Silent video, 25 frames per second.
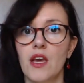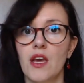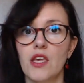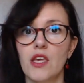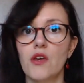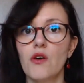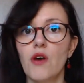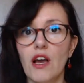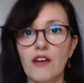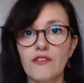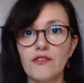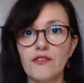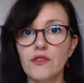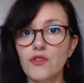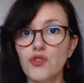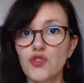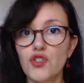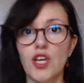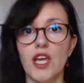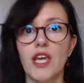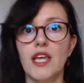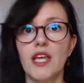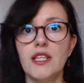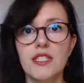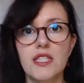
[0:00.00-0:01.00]
You have to
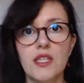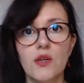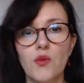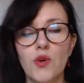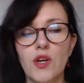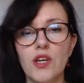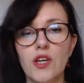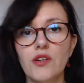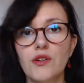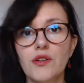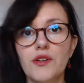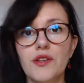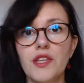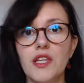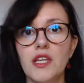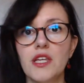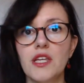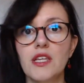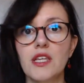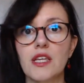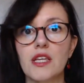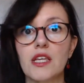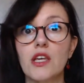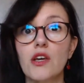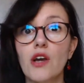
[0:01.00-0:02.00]
change the way you're
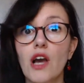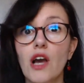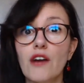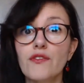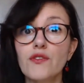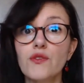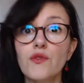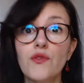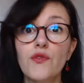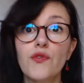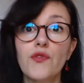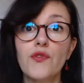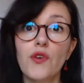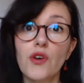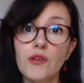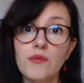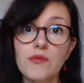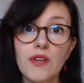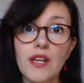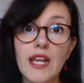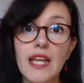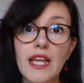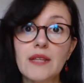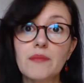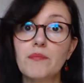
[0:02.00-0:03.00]
thinking. You have to
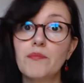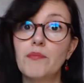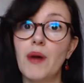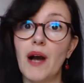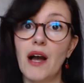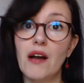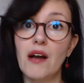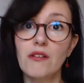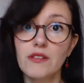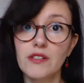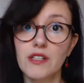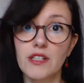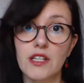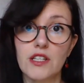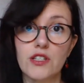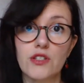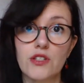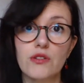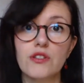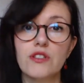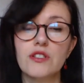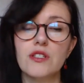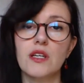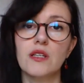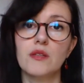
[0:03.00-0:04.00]
formulate boundaries,
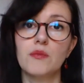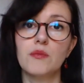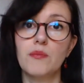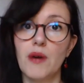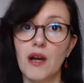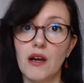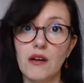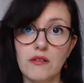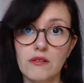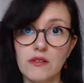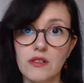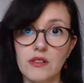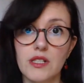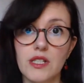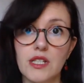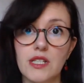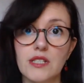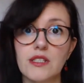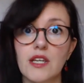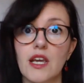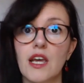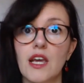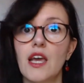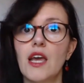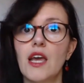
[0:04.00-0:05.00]
to set boundaries,